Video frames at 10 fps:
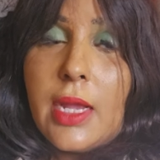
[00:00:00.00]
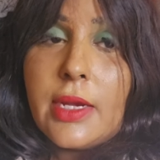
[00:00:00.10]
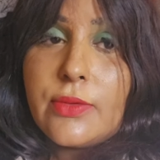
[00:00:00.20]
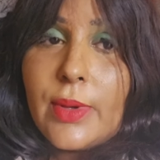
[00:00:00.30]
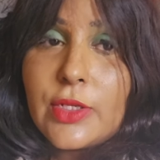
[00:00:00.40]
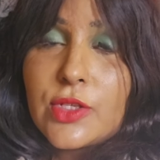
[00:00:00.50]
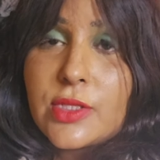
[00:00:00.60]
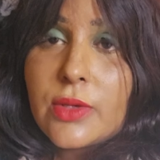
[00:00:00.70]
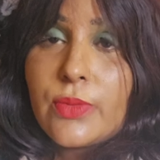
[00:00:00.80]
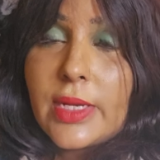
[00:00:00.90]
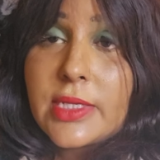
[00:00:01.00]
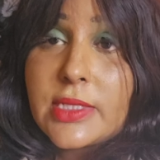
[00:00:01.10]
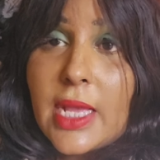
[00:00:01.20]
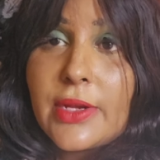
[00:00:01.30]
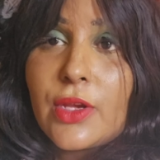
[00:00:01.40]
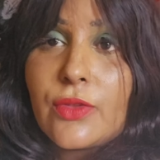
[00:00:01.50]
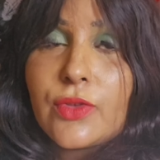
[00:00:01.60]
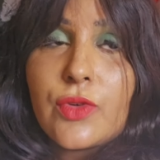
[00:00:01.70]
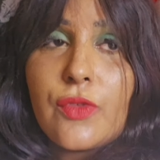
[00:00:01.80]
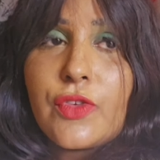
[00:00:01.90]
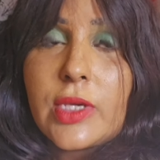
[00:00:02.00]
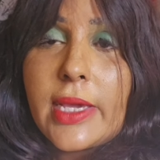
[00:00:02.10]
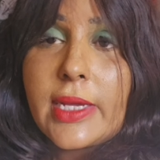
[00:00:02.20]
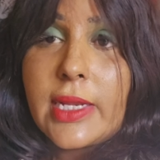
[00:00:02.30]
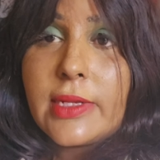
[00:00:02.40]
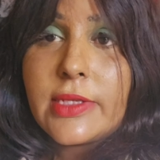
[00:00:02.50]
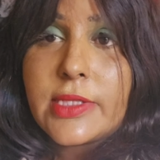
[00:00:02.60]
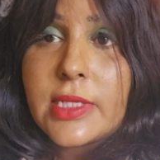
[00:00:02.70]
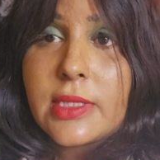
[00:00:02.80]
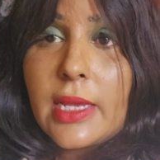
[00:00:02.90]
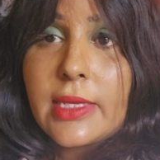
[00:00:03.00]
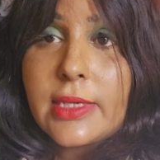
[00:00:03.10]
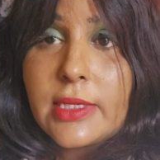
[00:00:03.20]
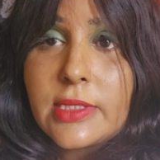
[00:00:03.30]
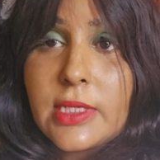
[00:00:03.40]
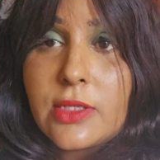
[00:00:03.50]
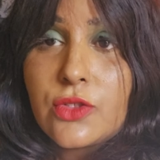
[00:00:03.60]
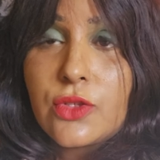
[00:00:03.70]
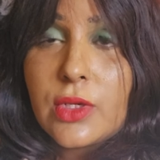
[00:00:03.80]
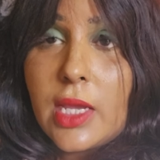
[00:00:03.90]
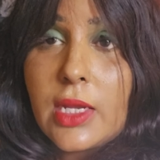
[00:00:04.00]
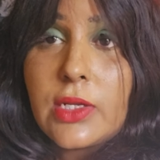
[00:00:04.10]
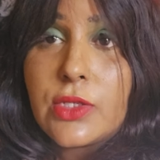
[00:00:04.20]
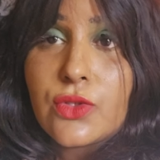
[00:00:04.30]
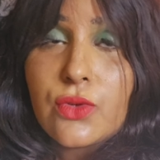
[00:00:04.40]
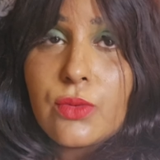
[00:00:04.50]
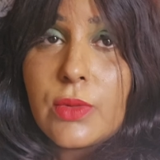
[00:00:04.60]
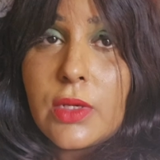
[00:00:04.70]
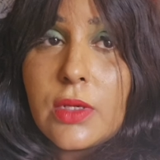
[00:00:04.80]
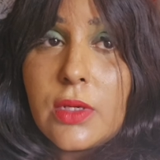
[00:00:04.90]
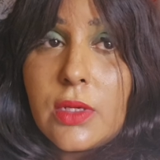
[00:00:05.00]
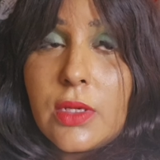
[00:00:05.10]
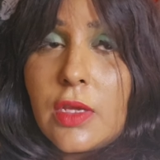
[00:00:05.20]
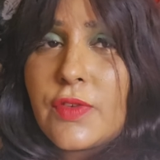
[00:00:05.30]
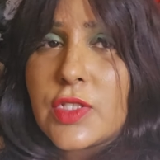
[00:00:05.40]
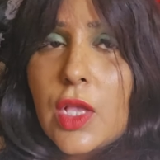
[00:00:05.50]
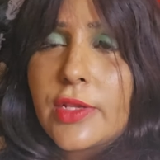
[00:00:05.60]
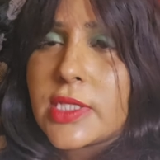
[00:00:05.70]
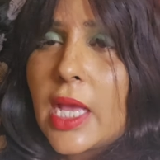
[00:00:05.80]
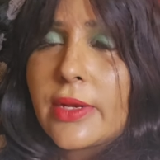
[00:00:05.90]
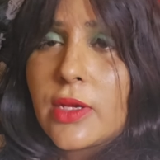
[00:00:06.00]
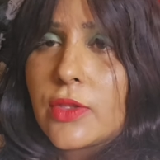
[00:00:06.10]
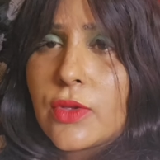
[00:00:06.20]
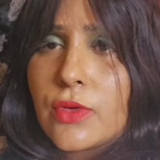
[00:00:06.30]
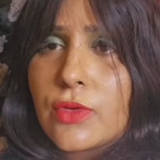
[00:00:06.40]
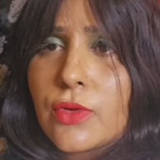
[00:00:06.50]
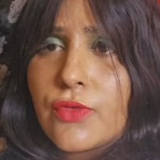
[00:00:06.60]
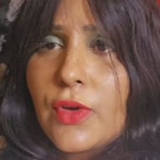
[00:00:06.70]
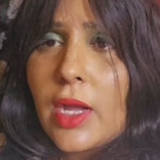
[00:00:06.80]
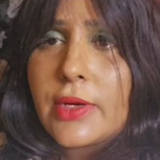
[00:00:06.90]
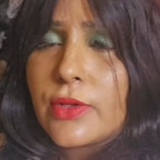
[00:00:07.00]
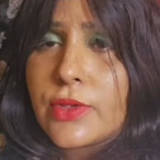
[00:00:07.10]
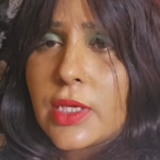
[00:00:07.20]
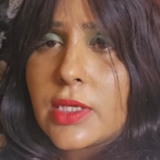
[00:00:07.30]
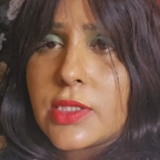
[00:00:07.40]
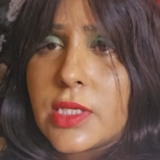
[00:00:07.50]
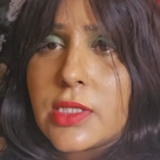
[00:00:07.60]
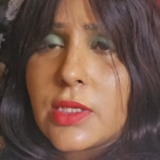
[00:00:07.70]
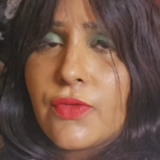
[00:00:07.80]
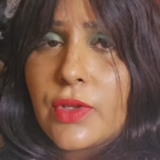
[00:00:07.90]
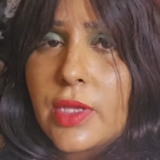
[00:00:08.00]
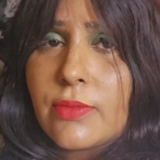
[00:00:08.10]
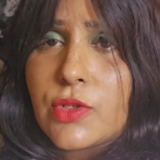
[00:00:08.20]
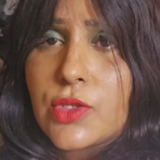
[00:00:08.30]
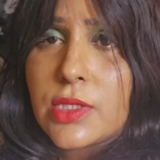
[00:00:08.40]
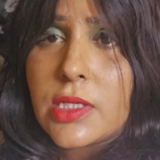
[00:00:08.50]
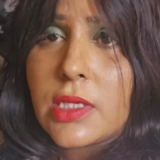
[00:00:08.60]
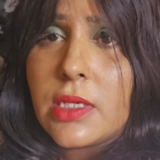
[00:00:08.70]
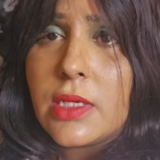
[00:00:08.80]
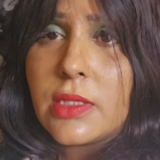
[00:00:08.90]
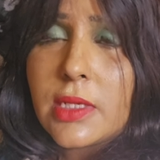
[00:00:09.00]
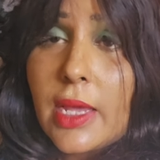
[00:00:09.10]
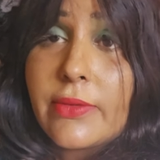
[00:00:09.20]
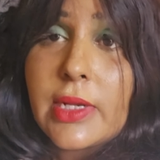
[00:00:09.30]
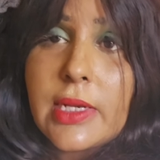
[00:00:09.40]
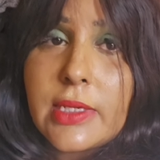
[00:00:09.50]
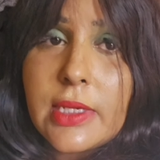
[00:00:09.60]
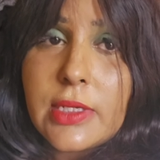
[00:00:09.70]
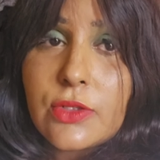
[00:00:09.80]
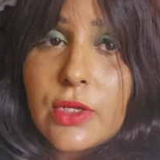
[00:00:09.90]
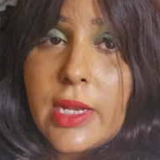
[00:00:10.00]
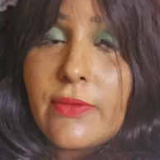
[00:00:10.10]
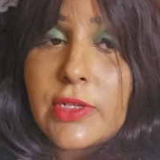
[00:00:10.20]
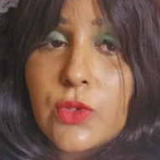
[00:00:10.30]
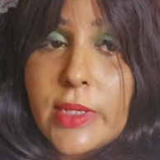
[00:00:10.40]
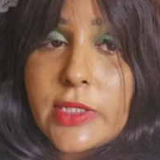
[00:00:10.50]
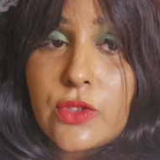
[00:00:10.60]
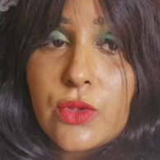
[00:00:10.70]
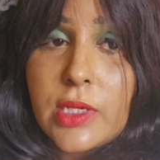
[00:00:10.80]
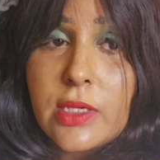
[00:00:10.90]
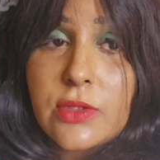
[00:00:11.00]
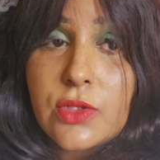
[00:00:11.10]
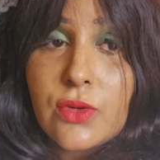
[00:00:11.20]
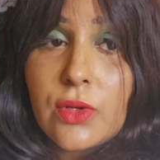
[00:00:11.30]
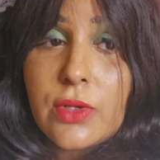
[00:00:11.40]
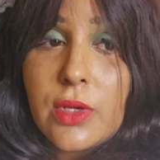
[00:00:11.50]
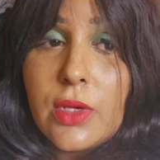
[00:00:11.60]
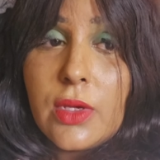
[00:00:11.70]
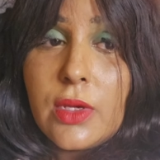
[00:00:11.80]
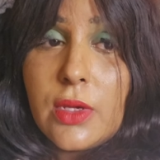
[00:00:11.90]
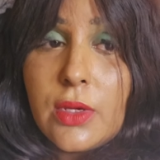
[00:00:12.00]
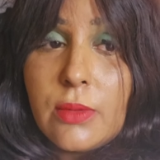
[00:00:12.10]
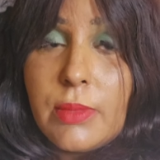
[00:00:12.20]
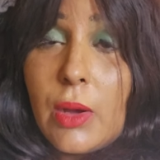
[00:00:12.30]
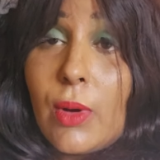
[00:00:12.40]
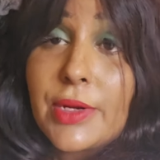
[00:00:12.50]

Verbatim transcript: And when he's, when he's standing on the roof, you can clearly see that he can see into Kaylee's room. If he's not standing on the roof, I don't think it's easy for them to see directly into 1122 Kings Road but I